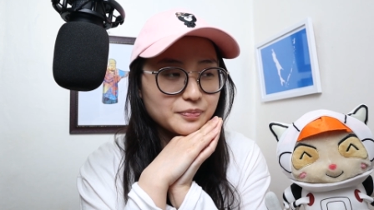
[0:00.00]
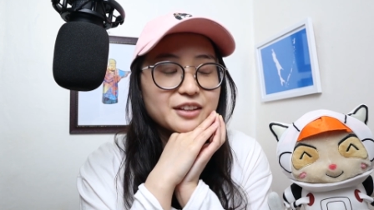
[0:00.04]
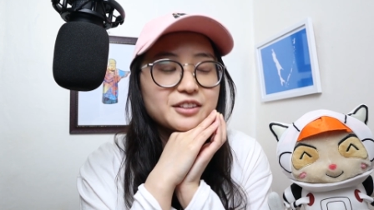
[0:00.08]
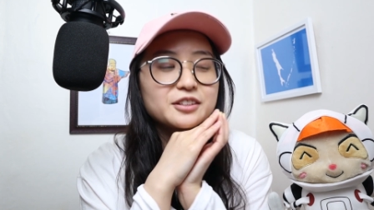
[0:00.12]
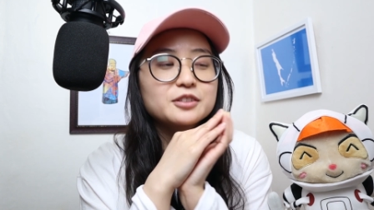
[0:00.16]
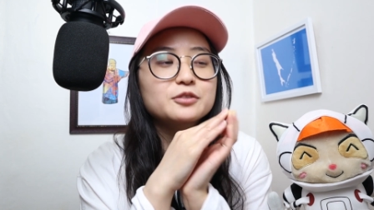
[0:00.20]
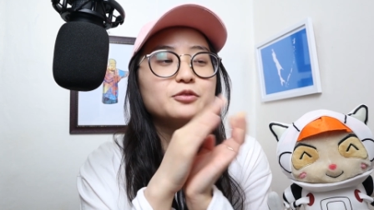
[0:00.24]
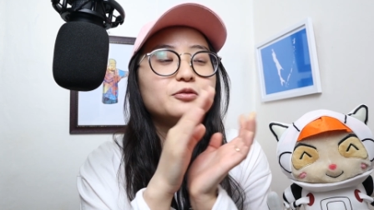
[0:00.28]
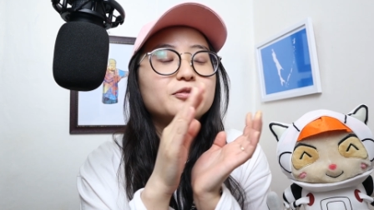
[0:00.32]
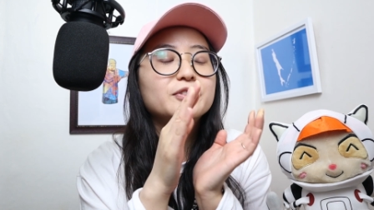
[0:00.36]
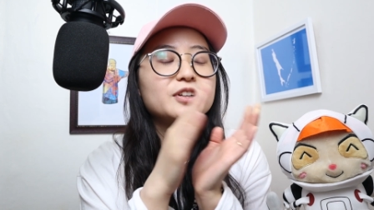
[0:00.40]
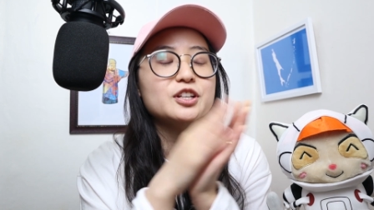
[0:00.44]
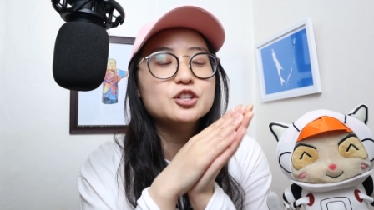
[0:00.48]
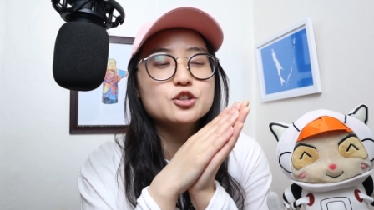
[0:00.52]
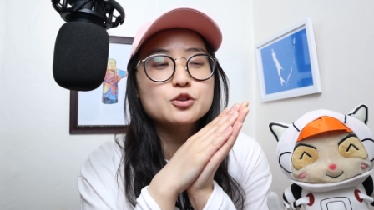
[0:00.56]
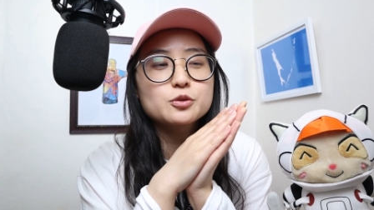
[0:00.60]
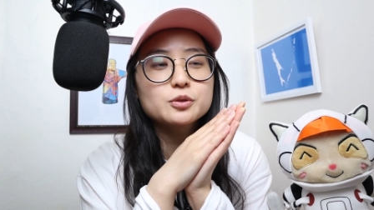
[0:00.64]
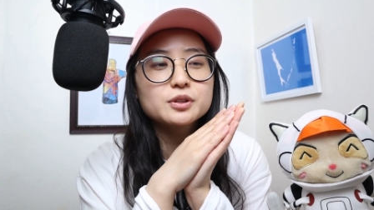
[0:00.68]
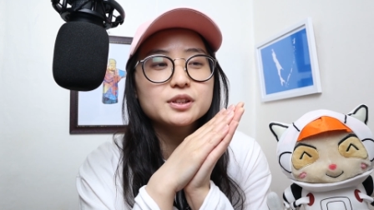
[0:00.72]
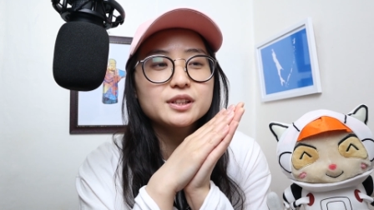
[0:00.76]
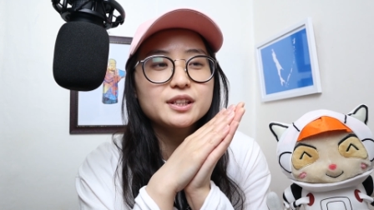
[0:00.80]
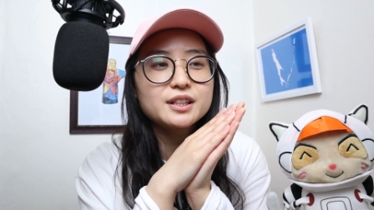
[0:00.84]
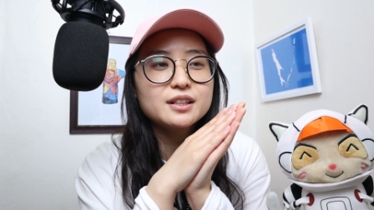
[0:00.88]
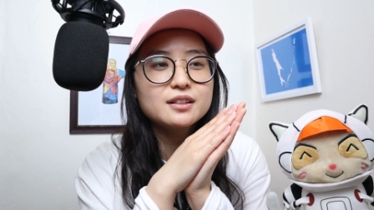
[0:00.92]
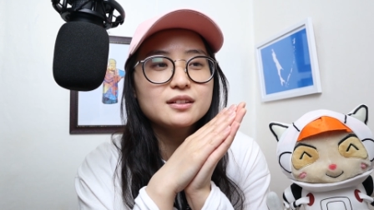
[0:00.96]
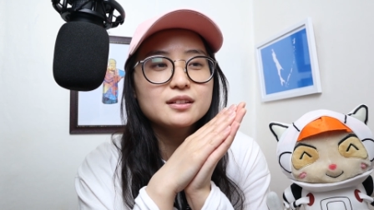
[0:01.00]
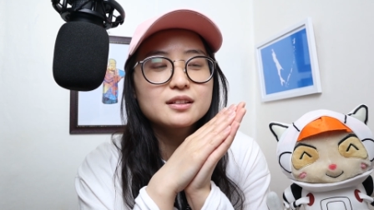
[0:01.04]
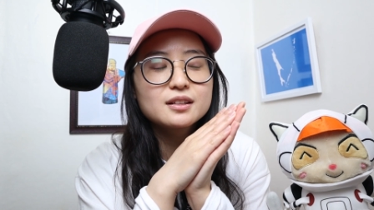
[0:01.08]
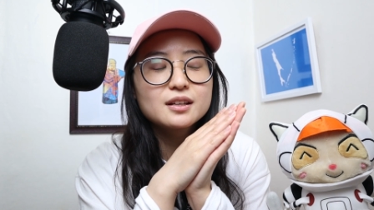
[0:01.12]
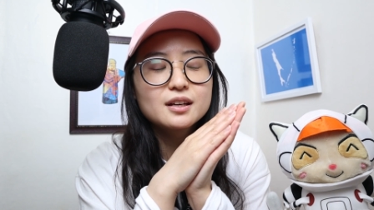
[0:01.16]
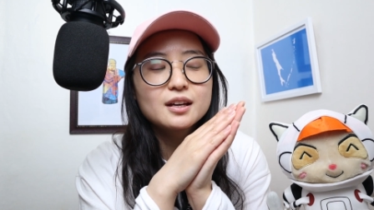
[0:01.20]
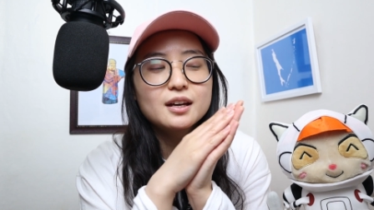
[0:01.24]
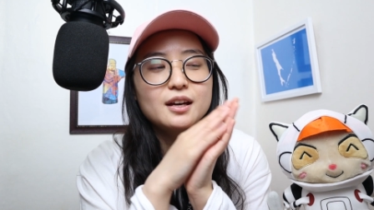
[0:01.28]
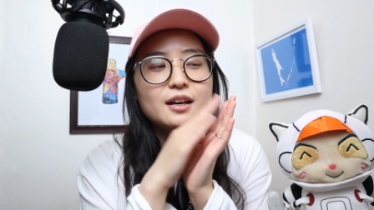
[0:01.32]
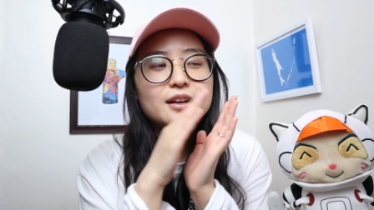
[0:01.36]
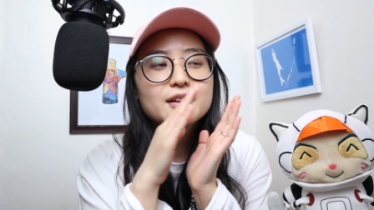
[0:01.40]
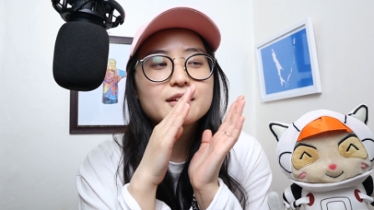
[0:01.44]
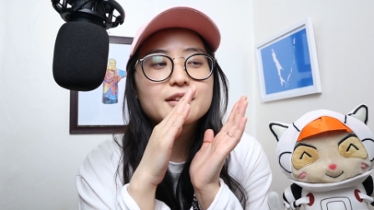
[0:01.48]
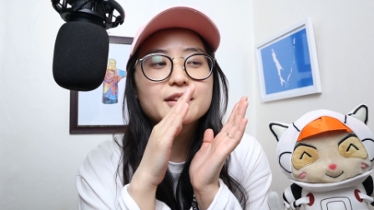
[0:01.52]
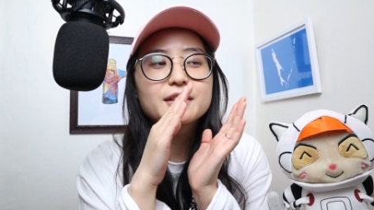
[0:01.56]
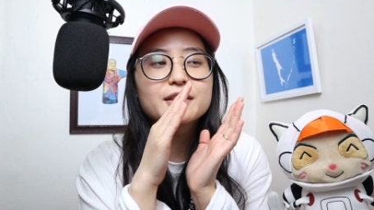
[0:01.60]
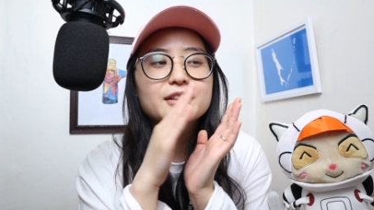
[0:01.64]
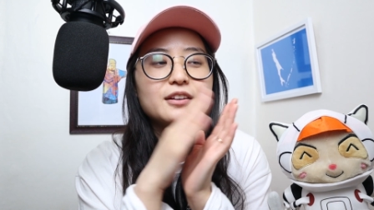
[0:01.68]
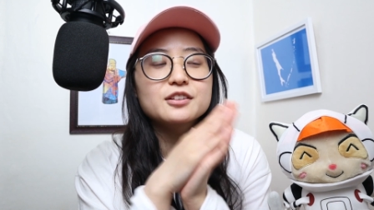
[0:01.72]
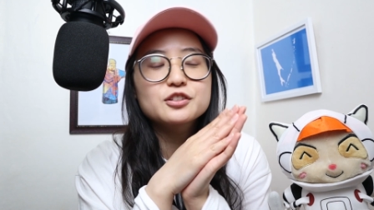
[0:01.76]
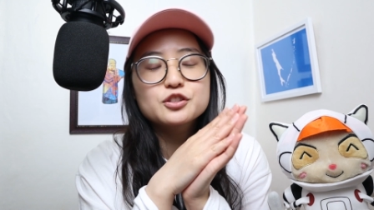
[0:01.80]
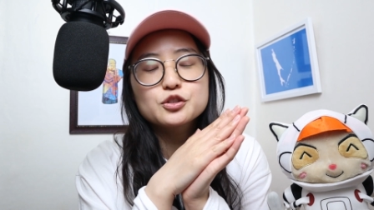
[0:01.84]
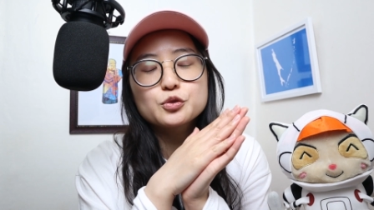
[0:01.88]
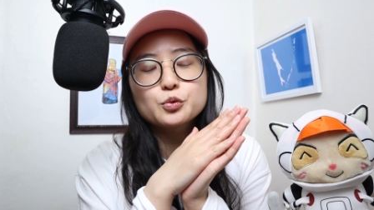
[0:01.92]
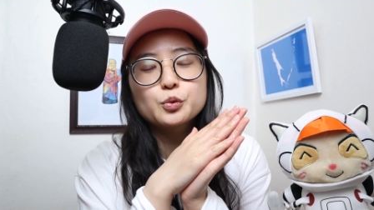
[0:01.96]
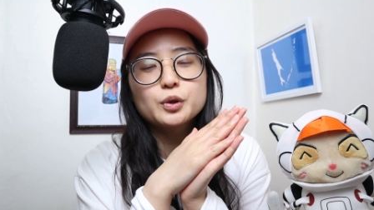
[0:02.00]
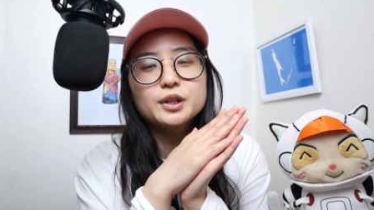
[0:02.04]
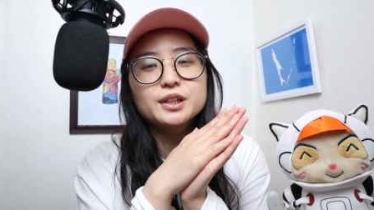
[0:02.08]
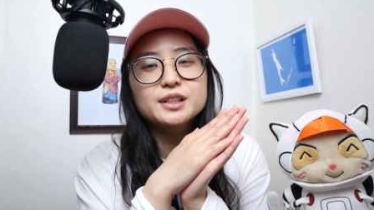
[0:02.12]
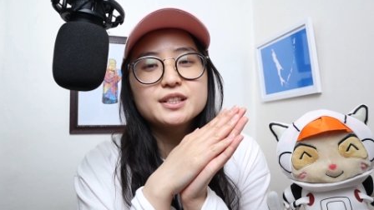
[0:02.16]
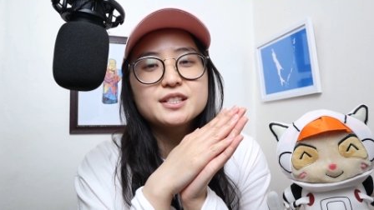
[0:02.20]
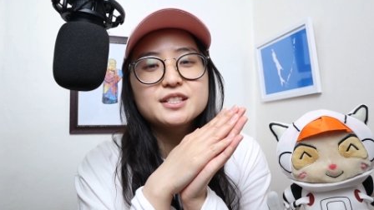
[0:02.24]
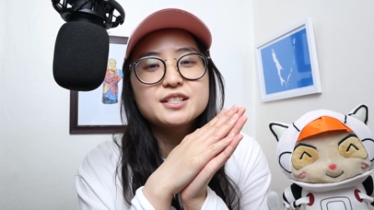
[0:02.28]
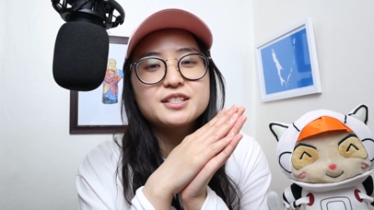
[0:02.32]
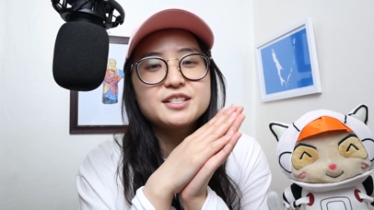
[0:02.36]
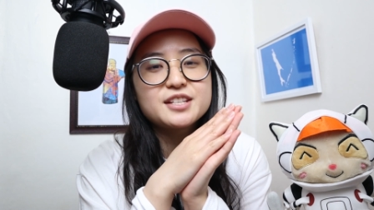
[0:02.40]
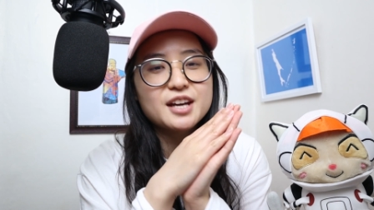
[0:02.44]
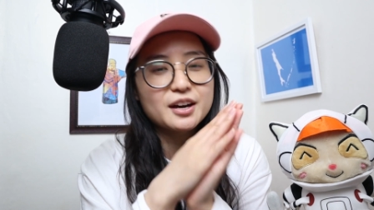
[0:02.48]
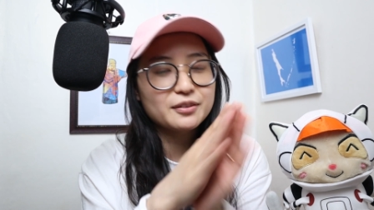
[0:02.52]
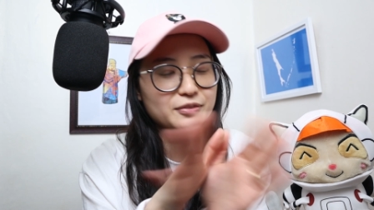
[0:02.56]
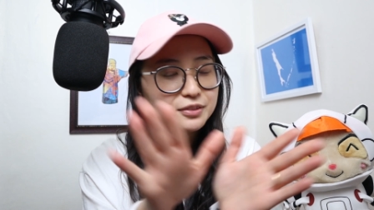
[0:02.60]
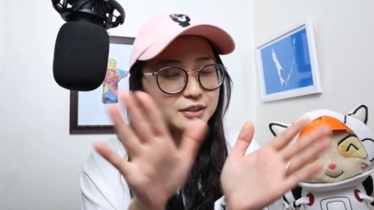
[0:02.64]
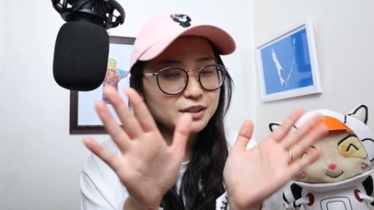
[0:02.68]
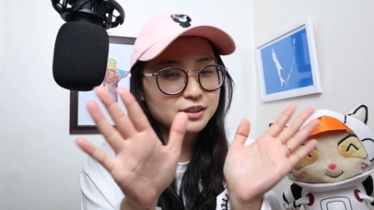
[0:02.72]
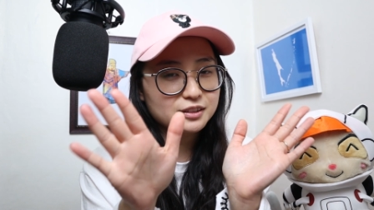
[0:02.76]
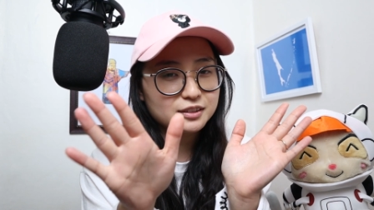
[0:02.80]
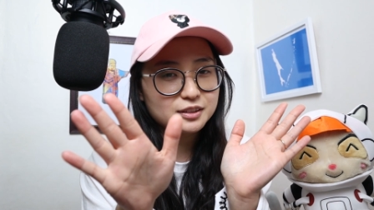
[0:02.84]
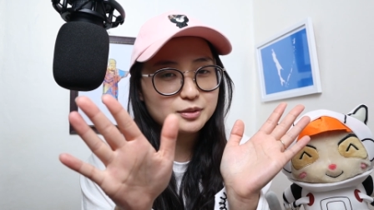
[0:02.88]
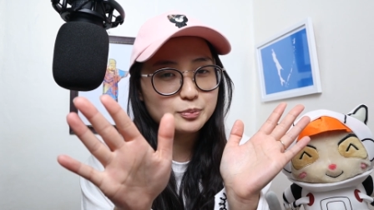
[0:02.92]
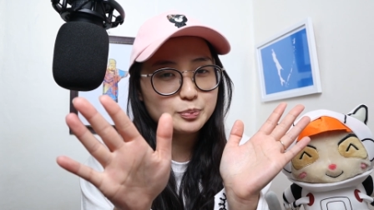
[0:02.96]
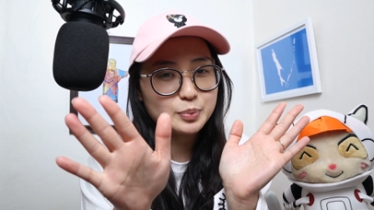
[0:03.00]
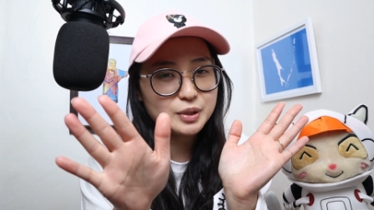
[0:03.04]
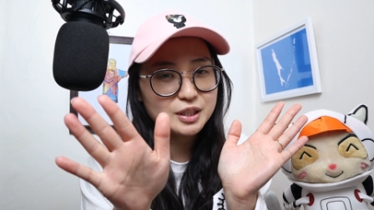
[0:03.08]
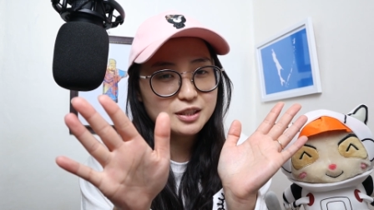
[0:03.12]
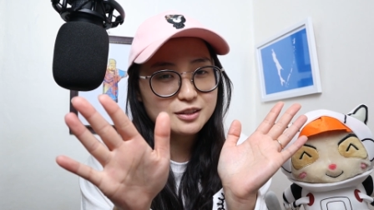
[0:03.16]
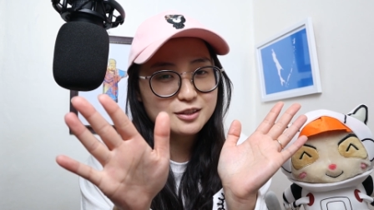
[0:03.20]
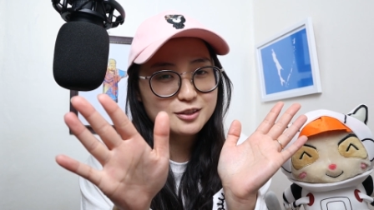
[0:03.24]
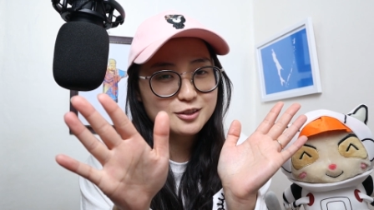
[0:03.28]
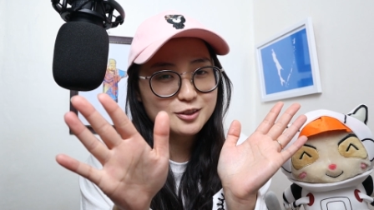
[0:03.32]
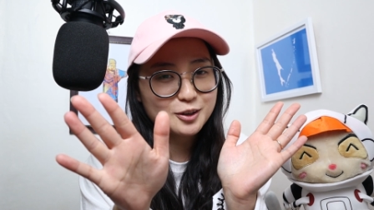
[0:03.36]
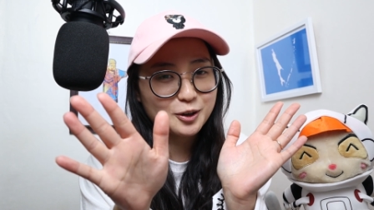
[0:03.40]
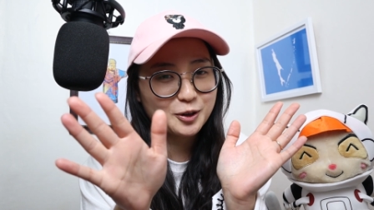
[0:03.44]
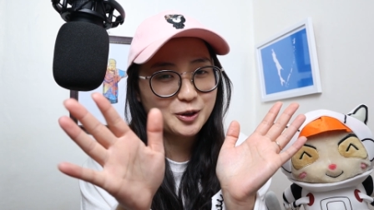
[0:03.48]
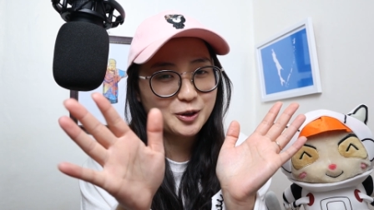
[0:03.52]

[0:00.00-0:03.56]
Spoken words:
I think visually, This one definitely beats